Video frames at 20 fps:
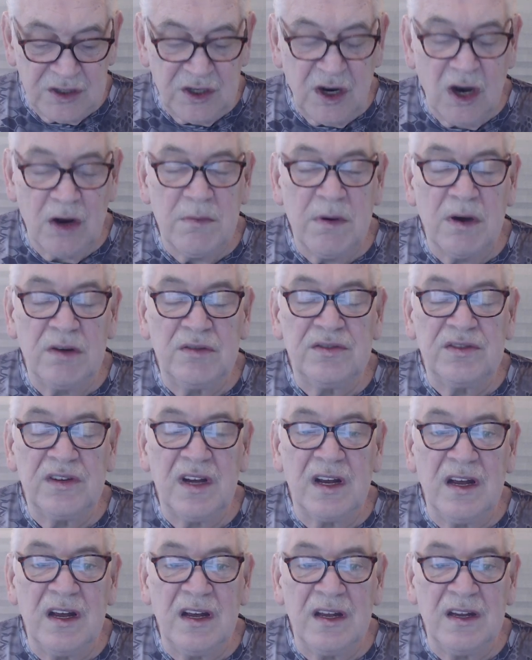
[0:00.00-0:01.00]
Showboats
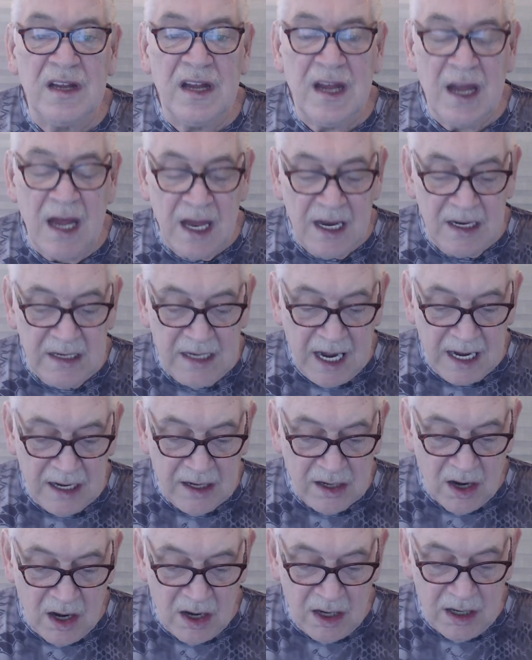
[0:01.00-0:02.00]
uh,
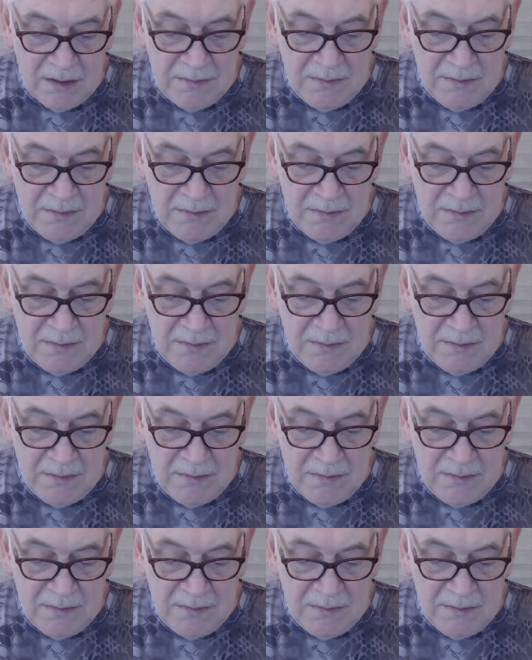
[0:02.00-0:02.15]
take on